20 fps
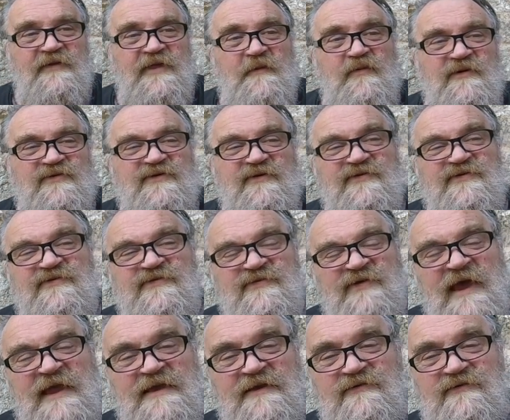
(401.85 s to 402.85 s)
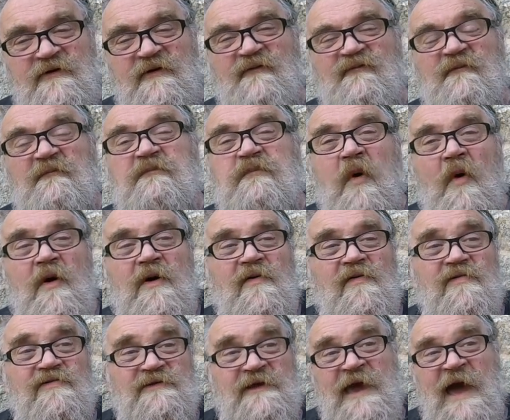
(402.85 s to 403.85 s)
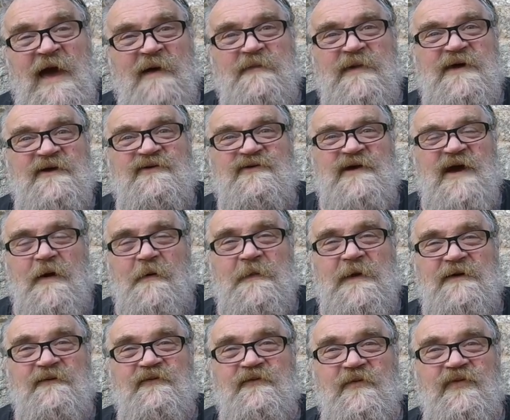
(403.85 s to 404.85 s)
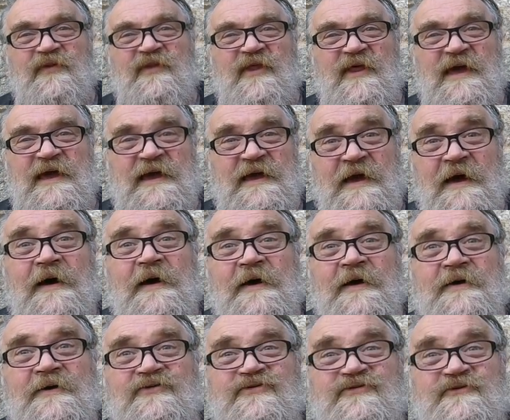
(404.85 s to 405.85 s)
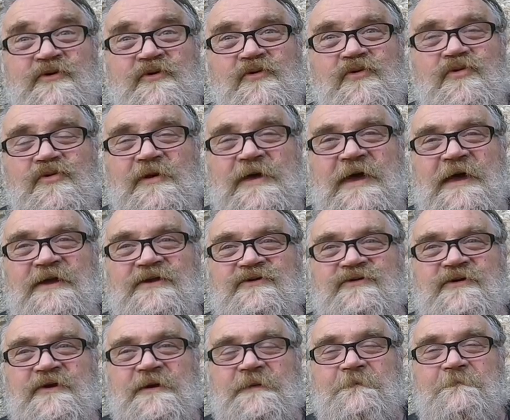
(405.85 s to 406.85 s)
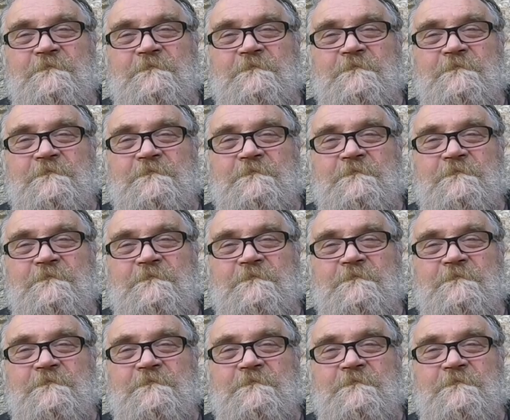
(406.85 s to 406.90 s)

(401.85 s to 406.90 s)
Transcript: There was a scent of boiled cabbage coming from the uh, school kitchen.